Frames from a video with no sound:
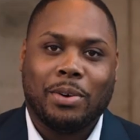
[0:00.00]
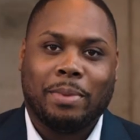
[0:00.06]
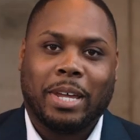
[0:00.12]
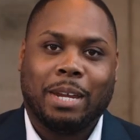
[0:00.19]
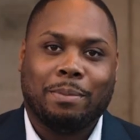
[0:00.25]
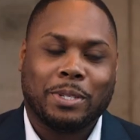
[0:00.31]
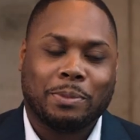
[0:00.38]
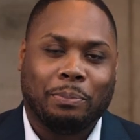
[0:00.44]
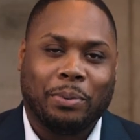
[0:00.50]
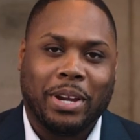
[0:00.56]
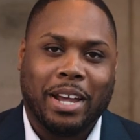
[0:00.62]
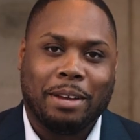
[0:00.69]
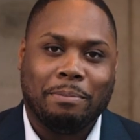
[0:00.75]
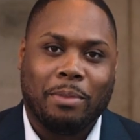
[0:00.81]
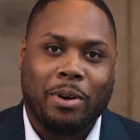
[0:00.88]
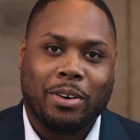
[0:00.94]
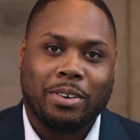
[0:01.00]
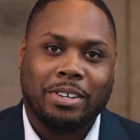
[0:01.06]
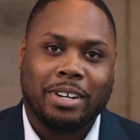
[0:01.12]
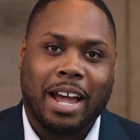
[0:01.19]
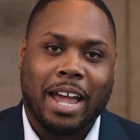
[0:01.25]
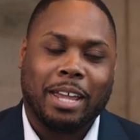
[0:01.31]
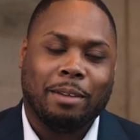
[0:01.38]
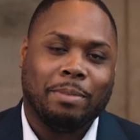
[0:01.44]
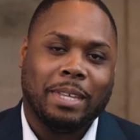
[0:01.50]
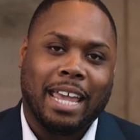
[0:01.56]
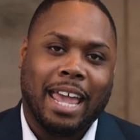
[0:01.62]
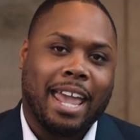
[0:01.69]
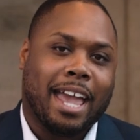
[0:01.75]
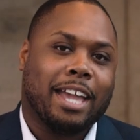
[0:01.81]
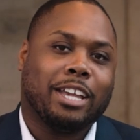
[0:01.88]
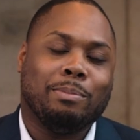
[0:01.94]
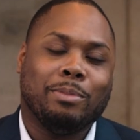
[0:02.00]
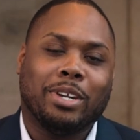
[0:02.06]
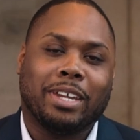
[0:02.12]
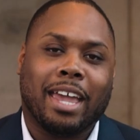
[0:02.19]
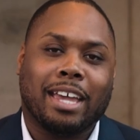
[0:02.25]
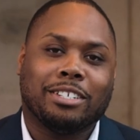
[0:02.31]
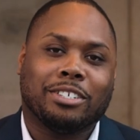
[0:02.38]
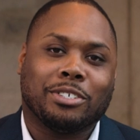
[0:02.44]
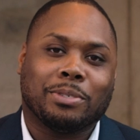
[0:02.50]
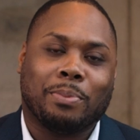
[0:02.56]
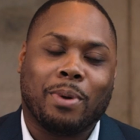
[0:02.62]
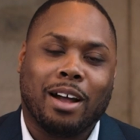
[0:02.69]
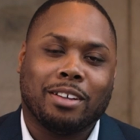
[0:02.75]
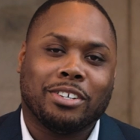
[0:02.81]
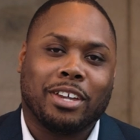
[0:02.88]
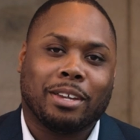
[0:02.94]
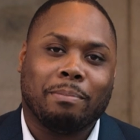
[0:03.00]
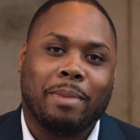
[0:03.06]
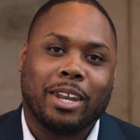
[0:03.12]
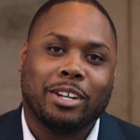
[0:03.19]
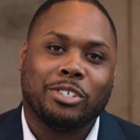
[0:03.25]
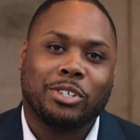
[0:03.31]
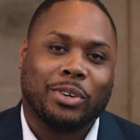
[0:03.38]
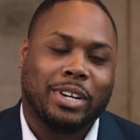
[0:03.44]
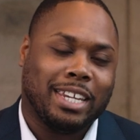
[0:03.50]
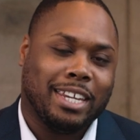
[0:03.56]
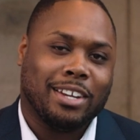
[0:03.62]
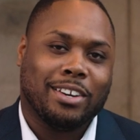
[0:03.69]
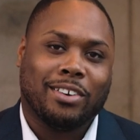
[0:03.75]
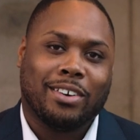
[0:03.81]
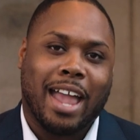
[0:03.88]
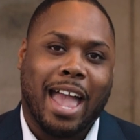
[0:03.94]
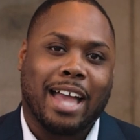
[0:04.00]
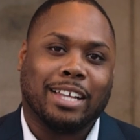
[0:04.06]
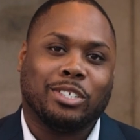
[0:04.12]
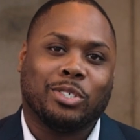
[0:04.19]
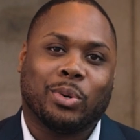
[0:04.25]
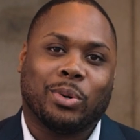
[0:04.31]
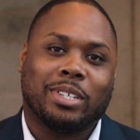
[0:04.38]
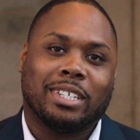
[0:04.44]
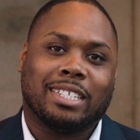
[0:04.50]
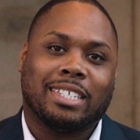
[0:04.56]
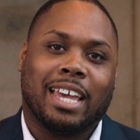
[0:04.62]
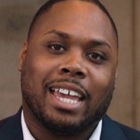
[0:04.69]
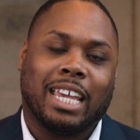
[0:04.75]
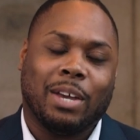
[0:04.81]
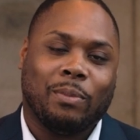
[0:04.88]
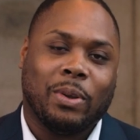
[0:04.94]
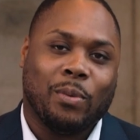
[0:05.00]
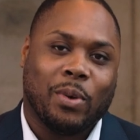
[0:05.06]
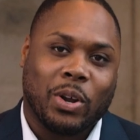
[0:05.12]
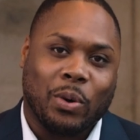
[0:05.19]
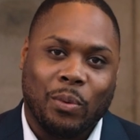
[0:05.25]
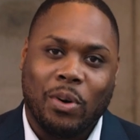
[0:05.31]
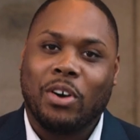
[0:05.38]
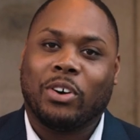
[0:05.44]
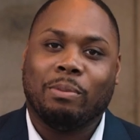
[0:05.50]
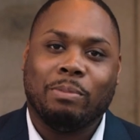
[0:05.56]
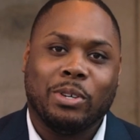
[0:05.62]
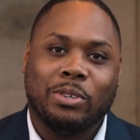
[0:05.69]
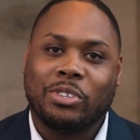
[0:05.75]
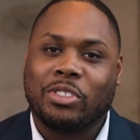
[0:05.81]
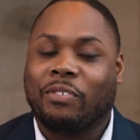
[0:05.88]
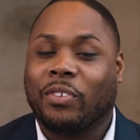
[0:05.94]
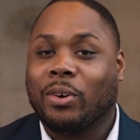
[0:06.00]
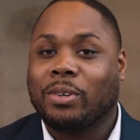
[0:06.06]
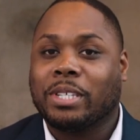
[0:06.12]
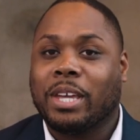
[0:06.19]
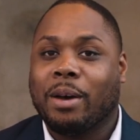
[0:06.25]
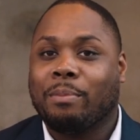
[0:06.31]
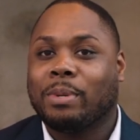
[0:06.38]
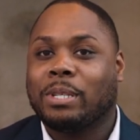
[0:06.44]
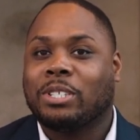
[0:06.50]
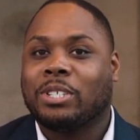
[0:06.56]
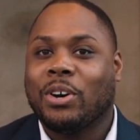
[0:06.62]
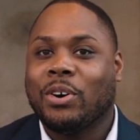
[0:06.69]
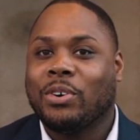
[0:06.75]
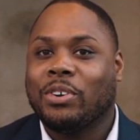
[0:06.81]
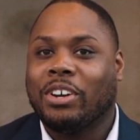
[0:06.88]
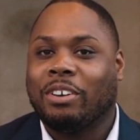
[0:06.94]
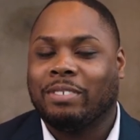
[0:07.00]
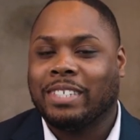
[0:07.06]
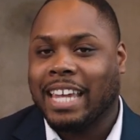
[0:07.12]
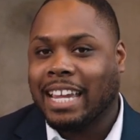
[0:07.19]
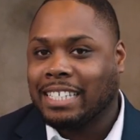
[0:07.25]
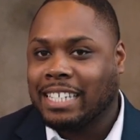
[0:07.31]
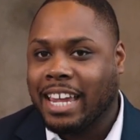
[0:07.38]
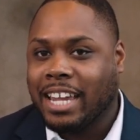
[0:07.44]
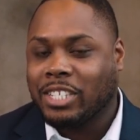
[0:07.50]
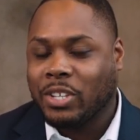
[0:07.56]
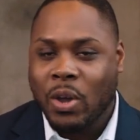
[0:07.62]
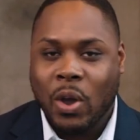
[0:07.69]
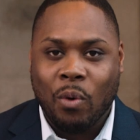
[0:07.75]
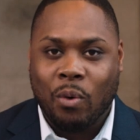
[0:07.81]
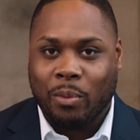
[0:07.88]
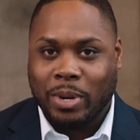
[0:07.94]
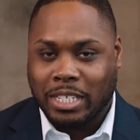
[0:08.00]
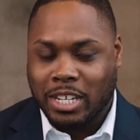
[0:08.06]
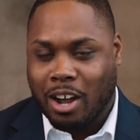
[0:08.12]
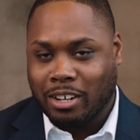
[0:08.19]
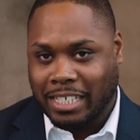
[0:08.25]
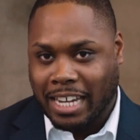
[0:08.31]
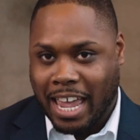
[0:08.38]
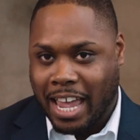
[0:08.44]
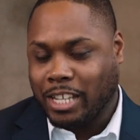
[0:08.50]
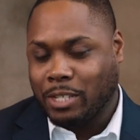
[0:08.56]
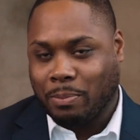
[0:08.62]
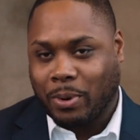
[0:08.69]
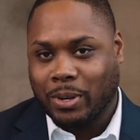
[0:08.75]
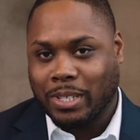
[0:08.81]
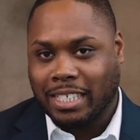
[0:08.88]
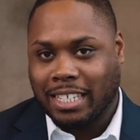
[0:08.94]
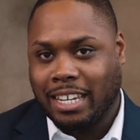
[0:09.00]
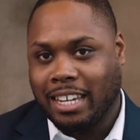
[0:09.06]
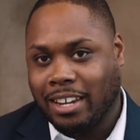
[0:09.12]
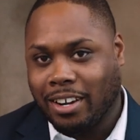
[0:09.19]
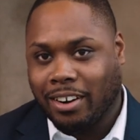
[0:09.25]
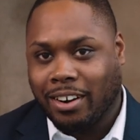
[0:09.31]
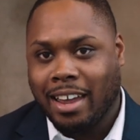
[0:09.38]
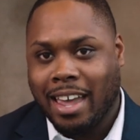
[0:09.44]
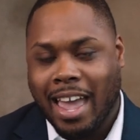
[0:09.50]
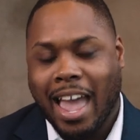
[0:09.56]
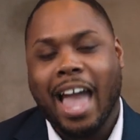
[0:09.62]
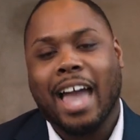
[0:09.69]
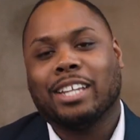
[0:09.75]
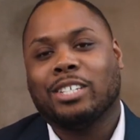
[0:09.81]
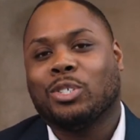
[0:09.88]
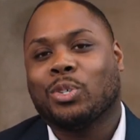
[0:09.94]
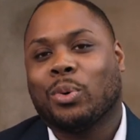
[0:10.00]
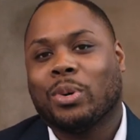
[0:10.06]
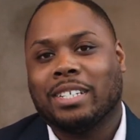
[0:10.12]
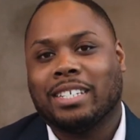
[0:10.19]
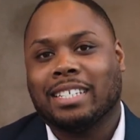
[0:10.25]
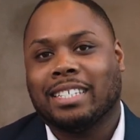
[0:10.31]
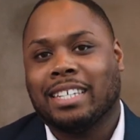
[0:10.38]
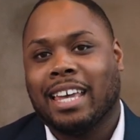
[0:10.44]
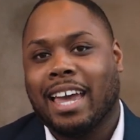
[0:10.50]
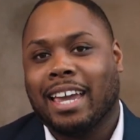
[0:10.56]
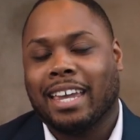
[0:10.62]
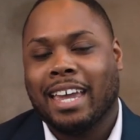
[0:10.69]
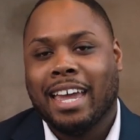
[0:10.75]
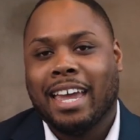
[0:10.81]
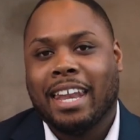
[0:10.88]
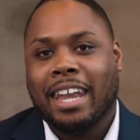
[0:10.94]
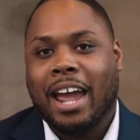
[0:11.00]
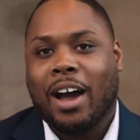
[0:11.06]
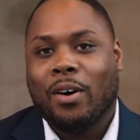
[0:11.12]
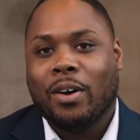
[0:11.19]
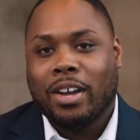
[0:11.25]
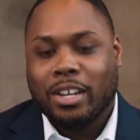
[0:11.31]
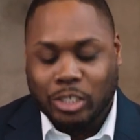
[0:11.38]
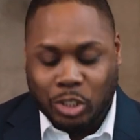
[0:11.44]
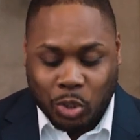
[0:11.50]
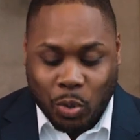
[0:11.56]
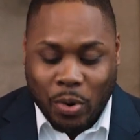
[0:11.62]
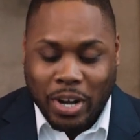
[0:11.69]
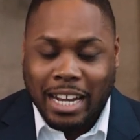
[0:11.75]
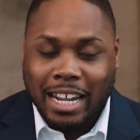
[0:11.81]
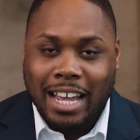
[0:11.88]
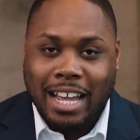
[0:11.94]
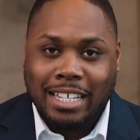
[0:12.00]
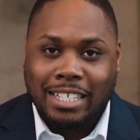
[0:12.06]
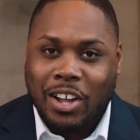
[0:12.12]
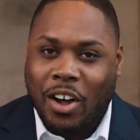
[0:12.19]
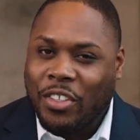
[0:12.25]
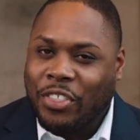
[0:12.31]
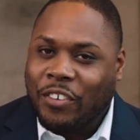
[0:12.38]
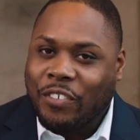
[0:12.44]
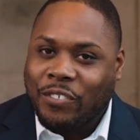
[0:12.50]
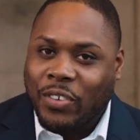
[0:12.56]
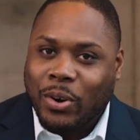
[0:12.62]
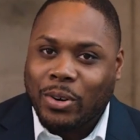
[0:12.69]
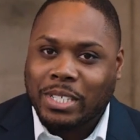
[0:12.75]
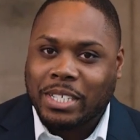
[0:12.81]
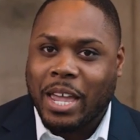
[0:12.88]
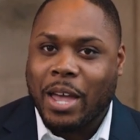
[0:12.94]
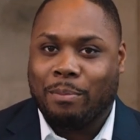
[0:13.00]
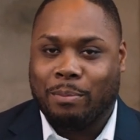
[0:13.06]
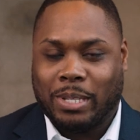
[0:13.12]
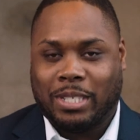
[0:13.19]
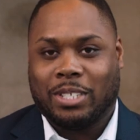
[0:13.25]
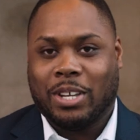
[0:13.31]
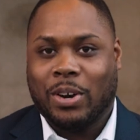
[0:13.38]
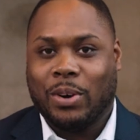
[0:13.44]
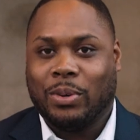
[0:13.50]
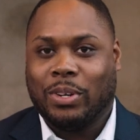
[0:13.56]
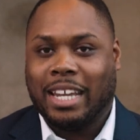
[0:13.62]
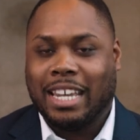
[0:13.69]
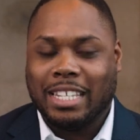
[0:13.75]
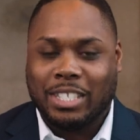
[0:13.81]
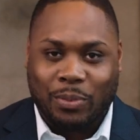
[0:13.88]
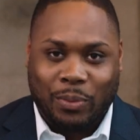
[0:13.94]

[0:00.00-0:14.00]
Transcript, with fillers: my name is Breon Martin. I am the AI Communications Project Manager here at Georgia Tech, and we want to welcome you to the first episode of Tech Takes, where we talk to experts here at Georgia Tech. Now, joining us on the first episode is a